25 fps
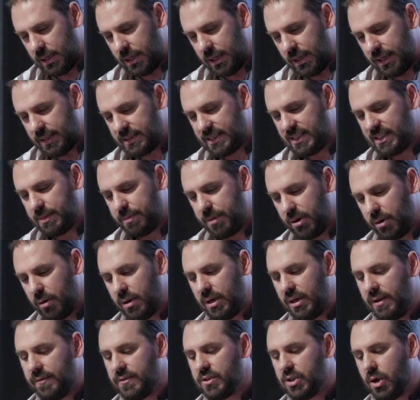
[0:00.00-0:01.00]
its spirit
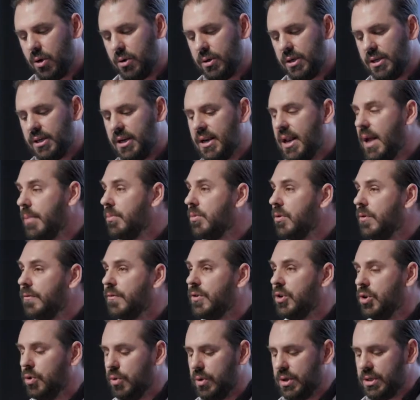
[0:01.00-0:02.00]
lives on in a number of
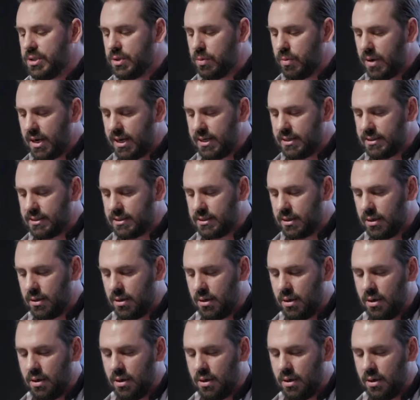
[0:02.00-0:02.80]
curious ways,